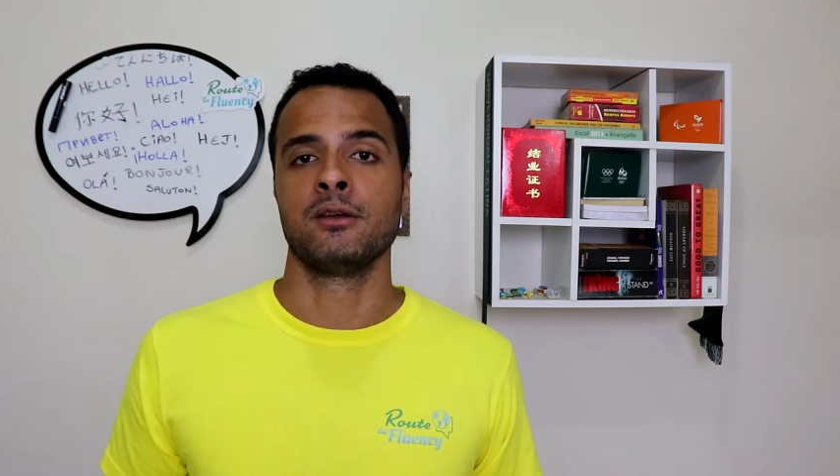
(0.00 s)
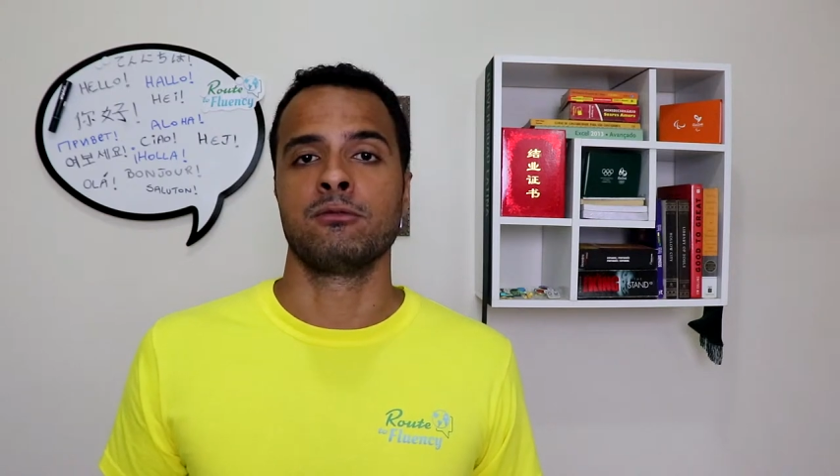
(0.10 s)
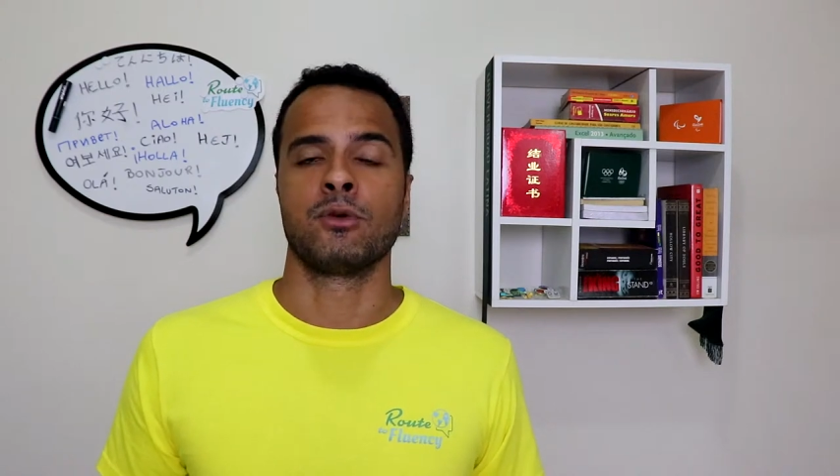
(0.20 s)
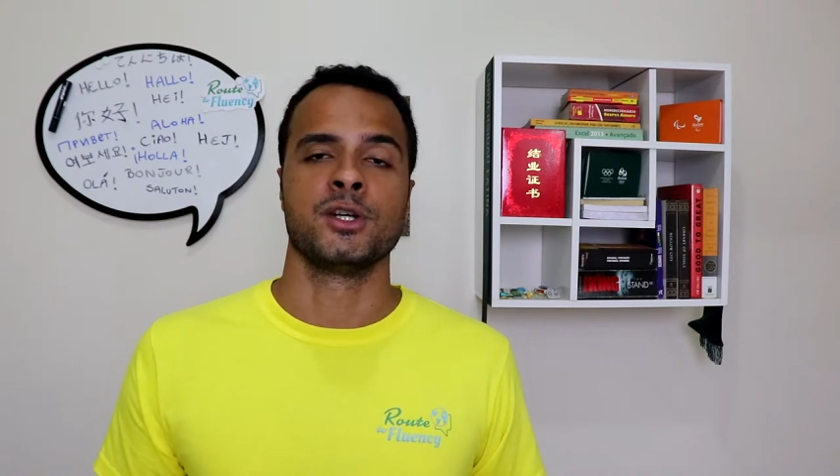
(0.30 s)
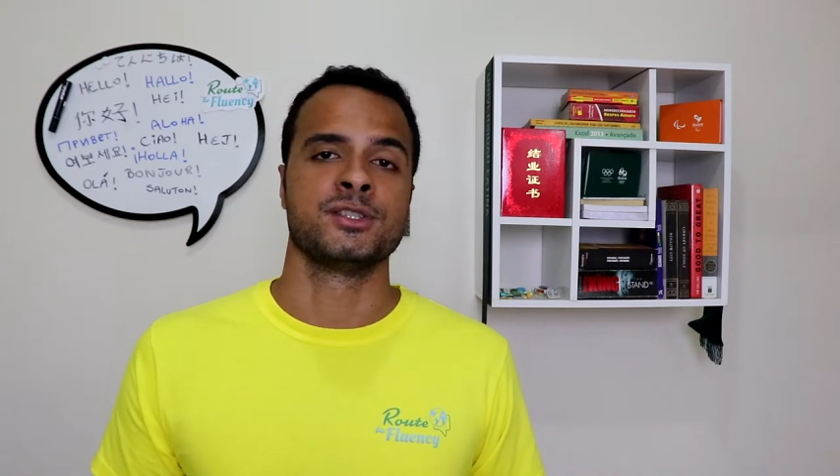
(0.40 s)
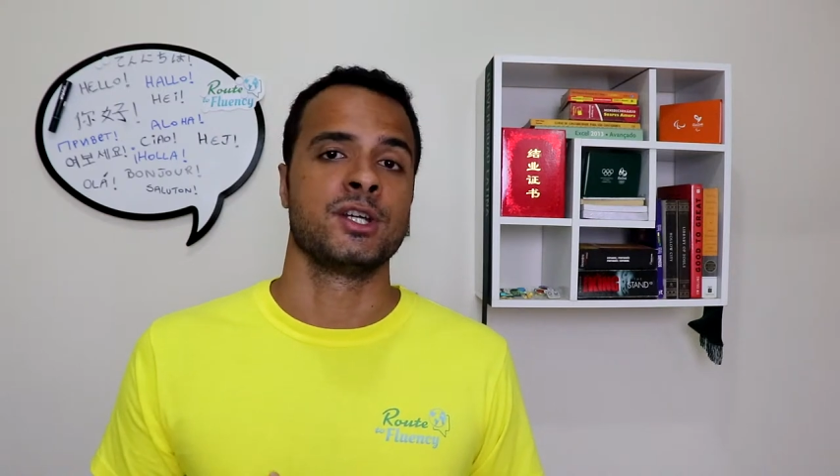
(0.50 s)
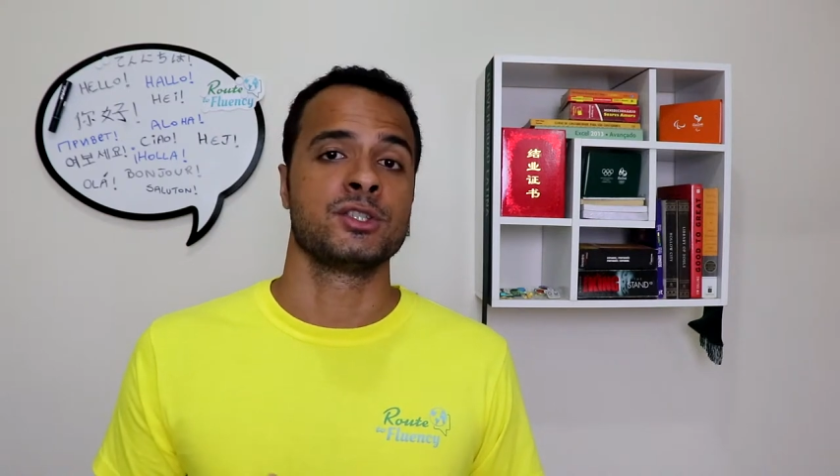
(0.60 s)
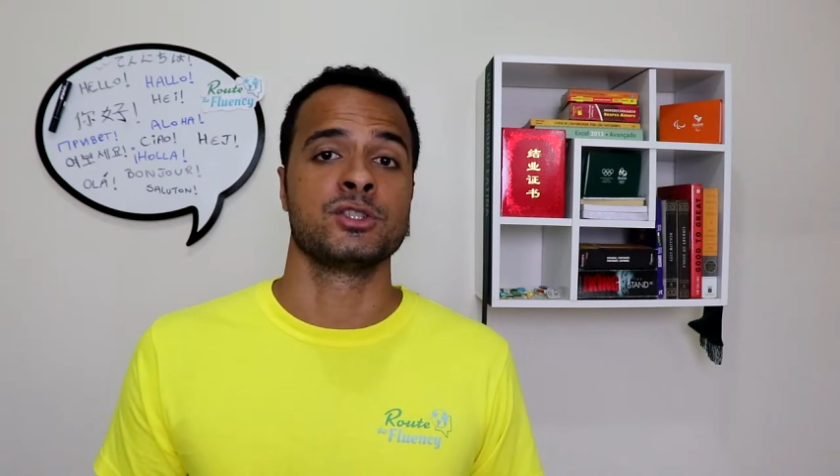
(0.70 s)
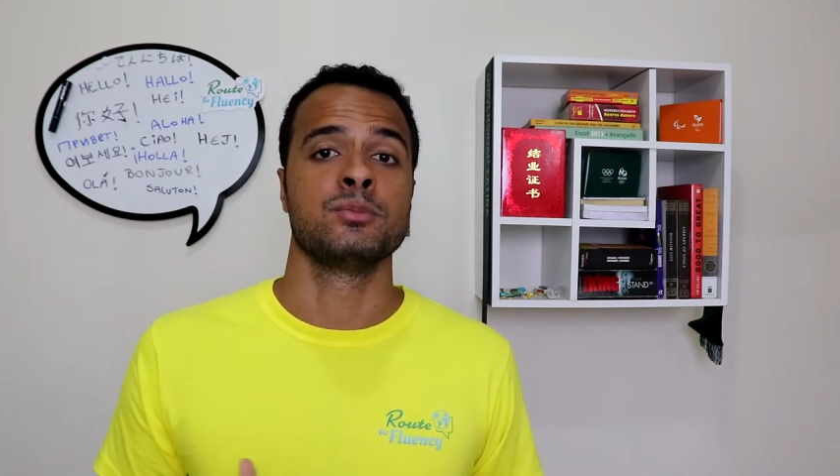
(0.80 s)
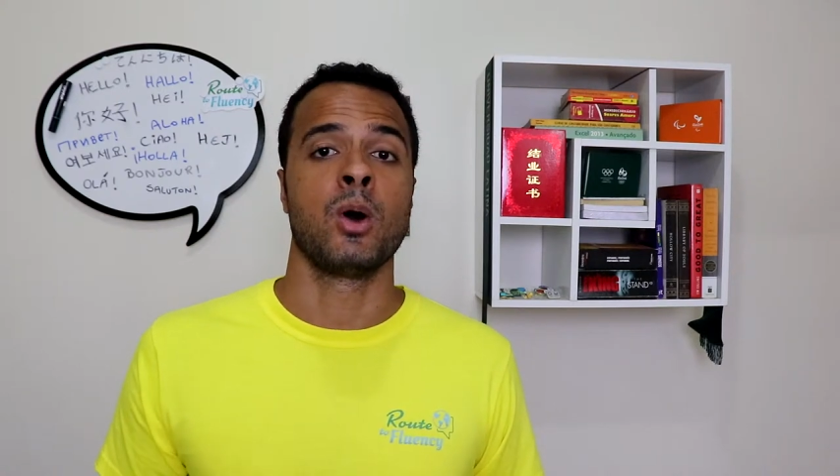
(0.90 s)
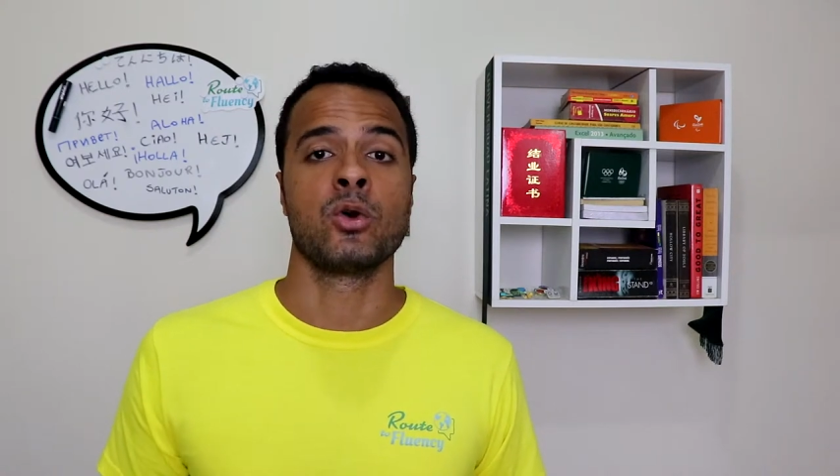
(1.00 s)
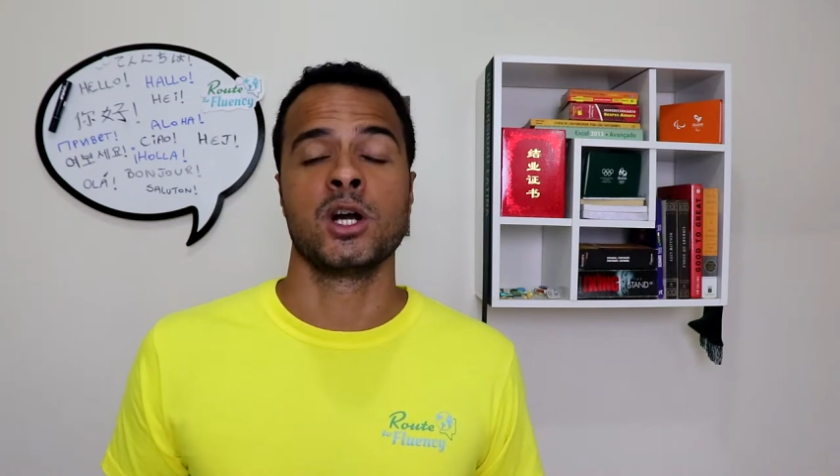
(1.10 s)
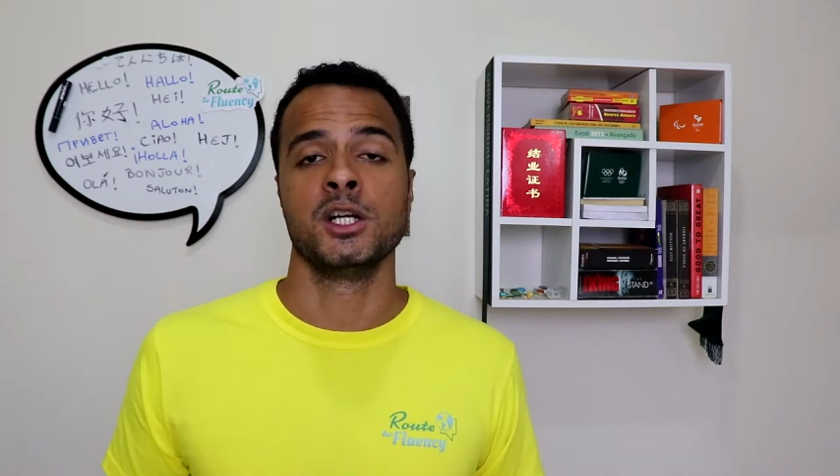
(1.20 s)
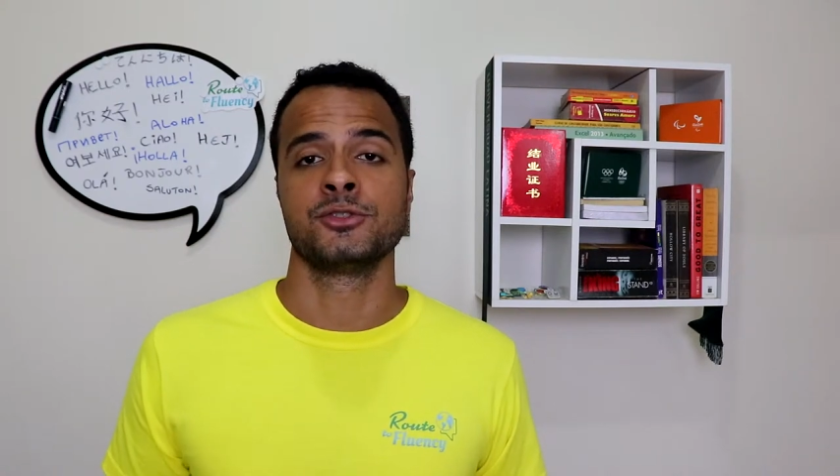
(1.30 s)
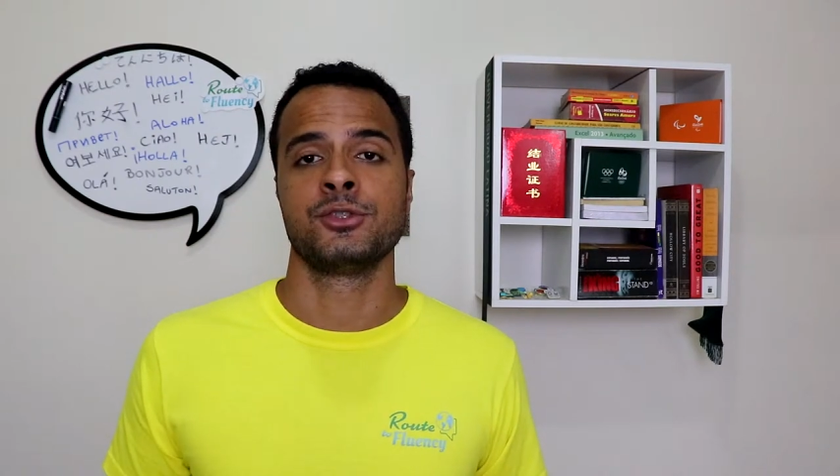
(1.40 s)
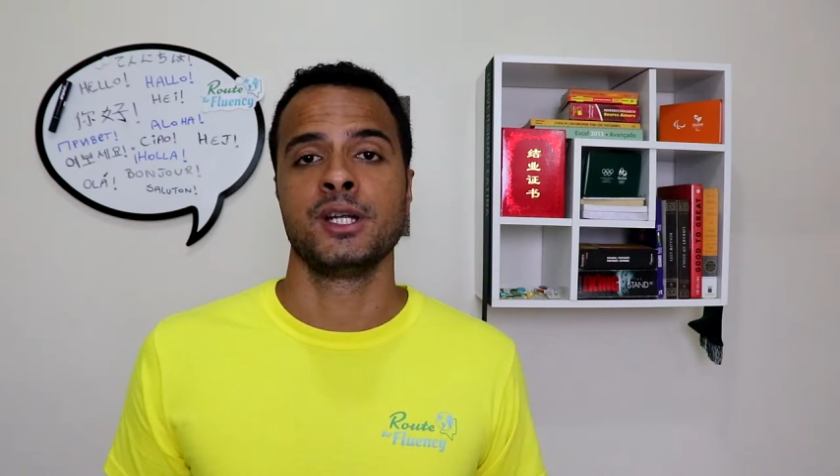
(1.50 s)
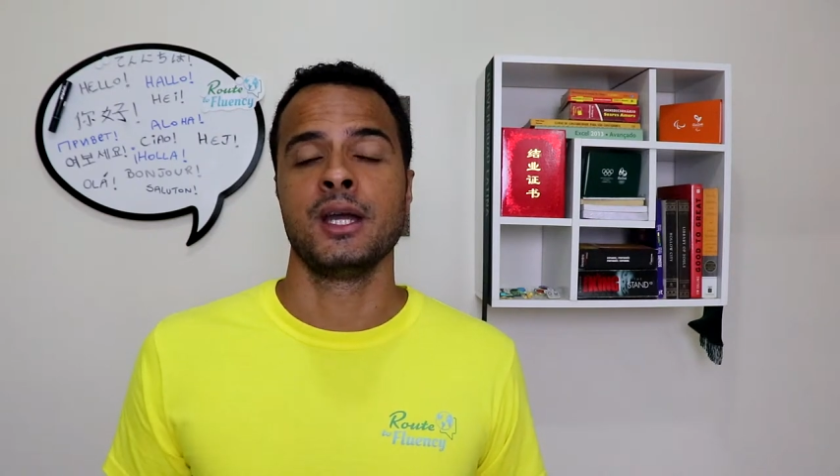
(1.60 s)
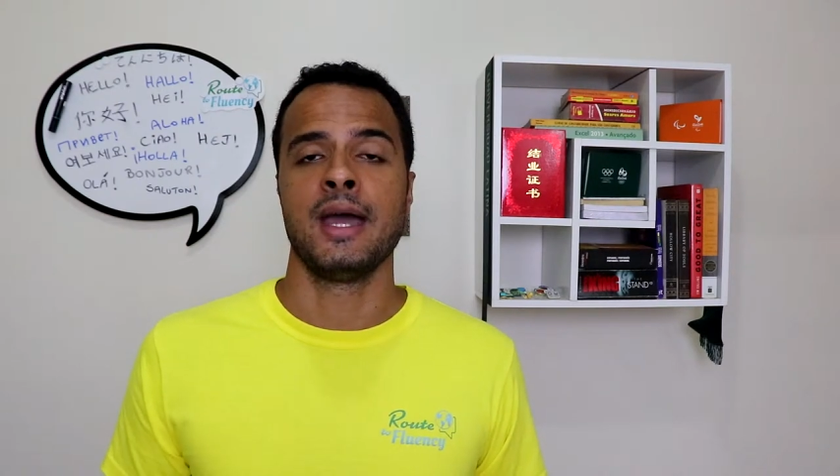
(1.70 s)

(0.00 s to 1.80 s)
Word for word: for such a small country